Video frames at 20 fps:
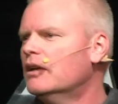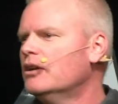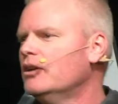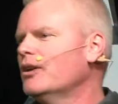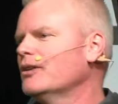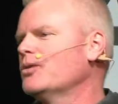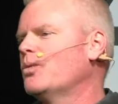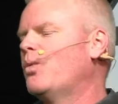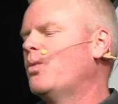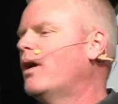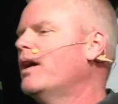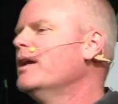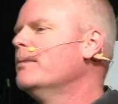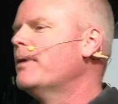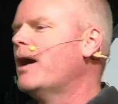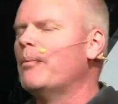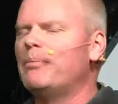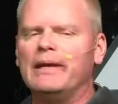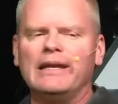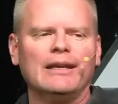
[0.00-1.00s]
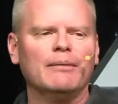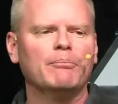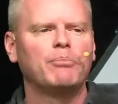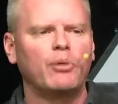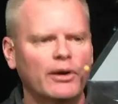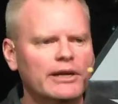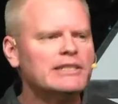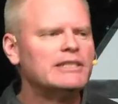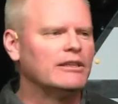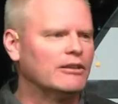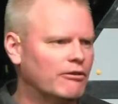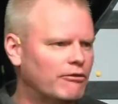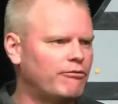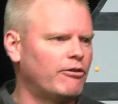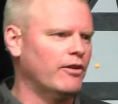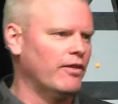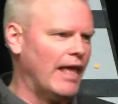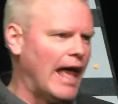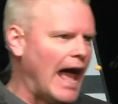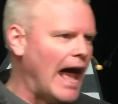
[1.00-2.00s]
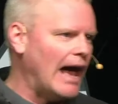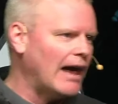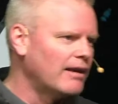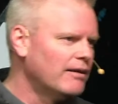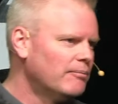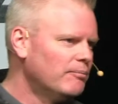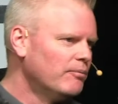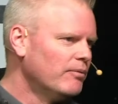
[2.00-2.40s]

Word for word: you don't have to worry about being imprisoned for that.